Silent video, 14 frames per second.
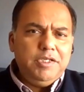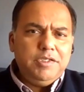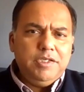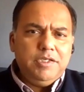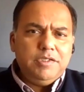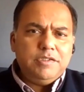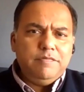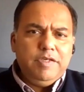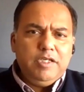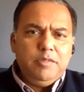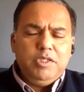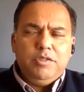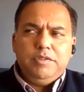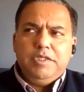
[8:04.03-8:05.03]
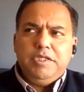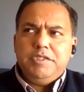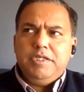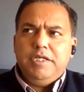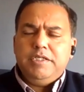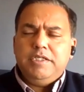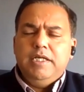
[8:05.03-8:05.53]
it, it is available on the
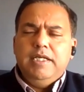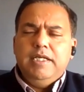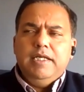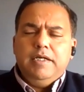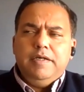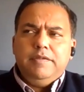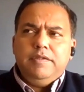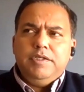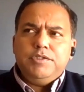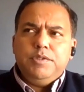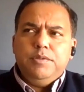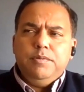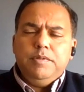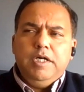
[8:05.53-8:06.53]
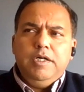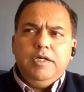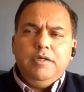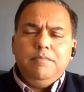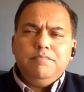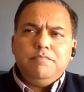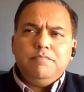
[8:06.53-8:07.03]
internet. I think so.
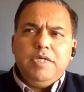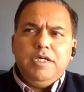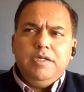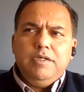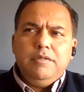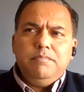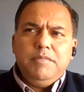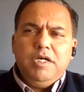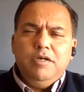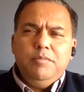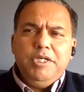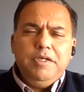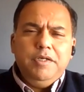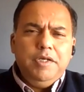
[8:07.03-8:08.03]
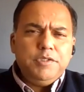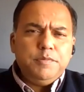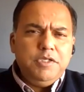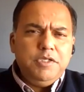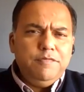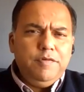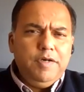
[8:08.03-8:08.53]
Um, uh, urban India has
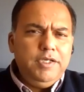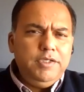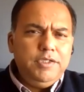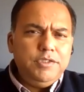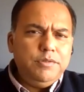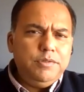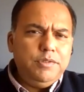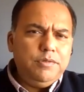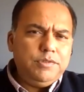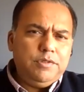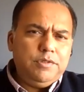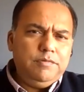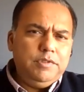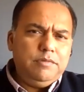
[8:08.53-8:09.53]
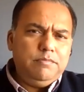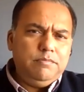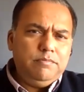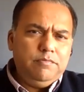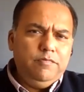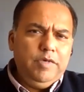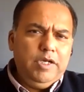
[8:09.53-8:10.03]
been defined into you know sort of the
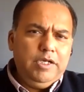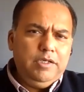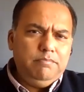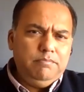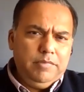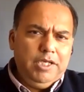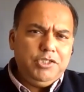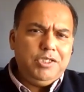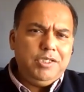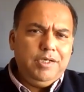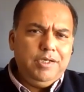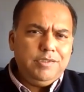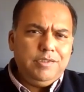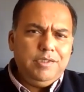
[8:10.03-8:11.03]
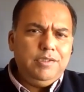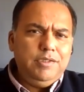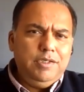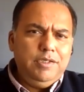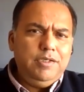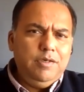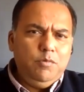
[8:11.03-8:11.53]
very HNIs, then
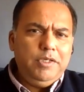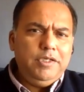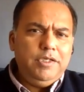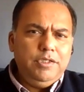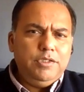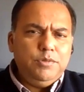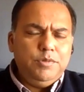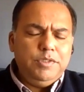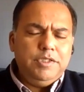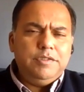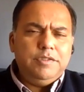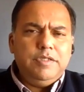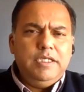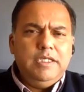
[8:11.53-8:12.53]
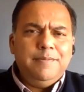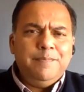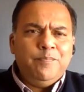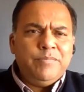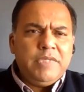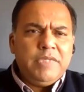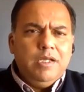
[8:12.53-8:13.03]
India 1, India 2, India 3.
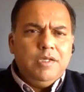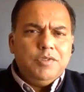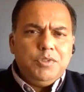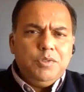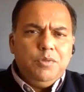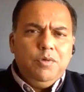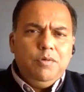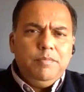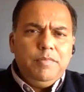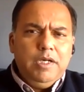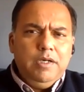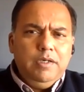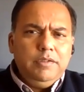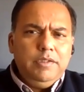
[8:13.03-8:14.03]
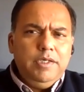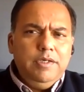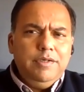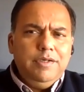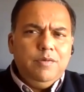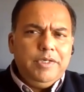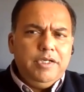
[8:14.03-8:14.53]
So uh, the
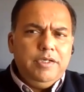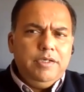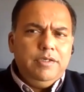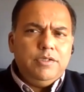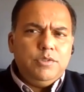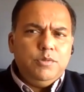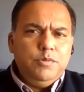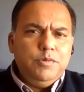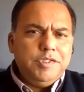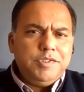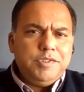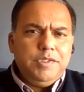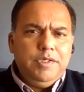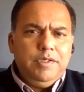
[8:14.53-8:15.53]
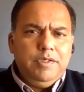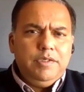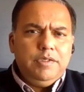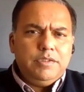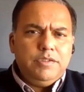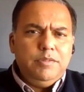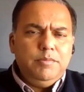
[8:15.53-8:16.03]
India 1 and India 2 is uh,
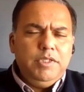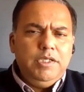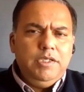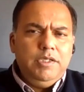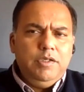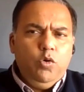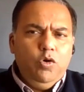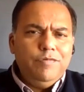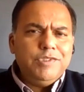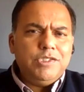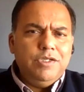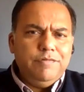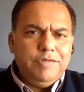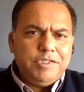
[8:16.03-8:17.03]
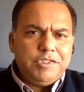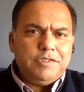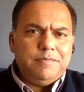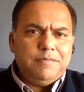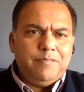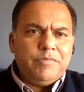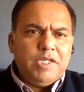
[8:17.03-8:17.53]
extremely overserviced,
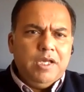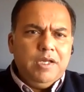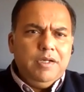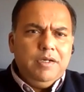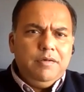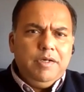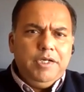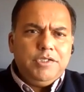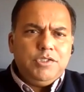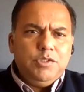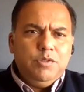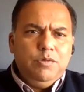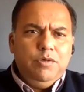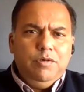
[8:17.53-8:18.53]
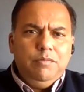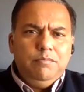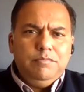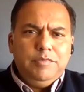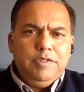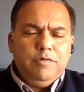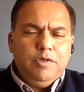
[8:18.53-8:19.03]
right? So
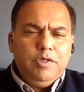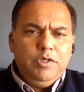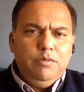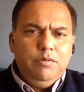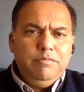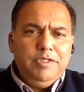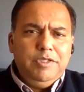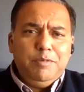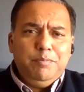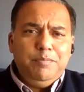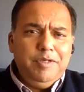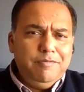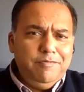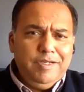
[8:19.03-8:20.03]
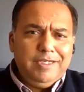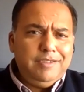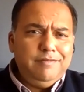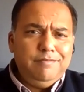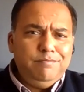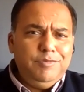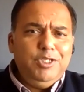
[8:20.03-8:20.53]
um, they got, they got, in
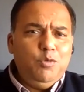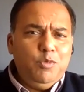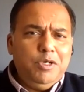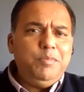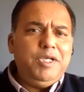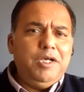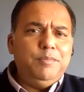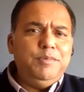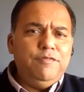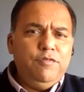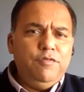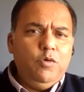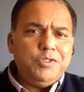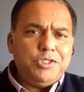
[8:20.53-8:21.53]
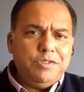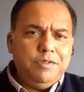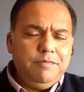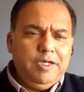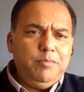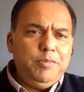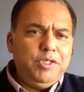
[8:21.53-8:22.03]
fact, they don't want to pick up their phones, right?